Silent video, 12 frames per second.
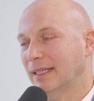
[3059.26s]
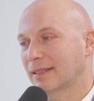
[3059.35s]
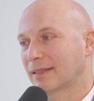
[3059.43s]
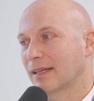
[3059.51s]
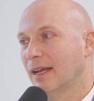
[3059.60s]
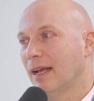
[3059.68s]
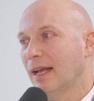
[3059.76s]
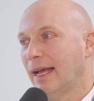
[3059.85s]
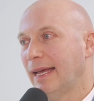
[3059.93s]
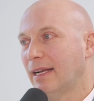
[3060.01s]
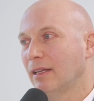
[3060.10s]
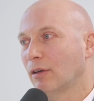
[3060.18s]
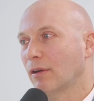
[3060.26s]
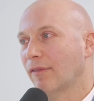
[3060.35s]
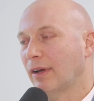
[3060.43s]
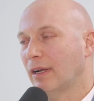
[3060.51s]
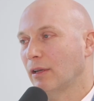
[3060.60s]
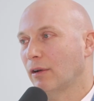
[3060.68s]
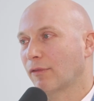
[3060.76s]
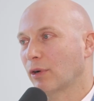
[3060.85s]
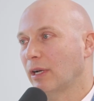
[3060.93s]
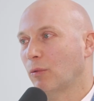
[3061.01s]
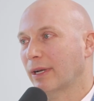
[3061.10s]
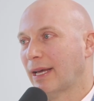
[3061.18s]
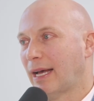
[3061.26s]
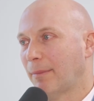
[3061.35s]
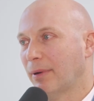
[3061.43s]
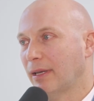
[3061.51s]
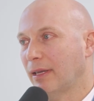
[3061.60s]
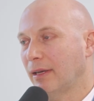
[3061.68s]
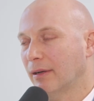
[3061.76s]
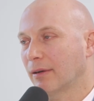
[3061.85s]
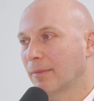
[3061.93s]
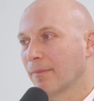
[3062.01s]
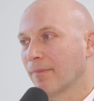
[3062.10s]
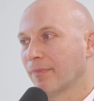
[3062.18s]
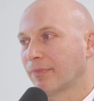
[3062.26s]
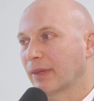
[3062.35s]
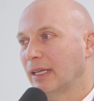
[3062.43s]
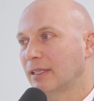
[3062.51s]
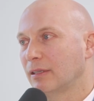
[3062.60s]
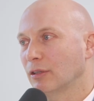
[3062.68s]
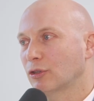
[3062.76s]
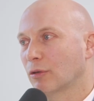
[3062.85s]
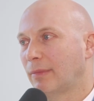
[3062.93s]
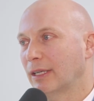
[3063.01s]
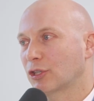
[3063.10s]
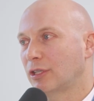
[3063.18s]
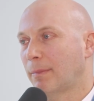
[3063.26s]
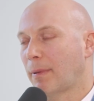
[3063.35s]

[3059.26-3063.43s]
Yes. And a lot of really what happened here is not so much the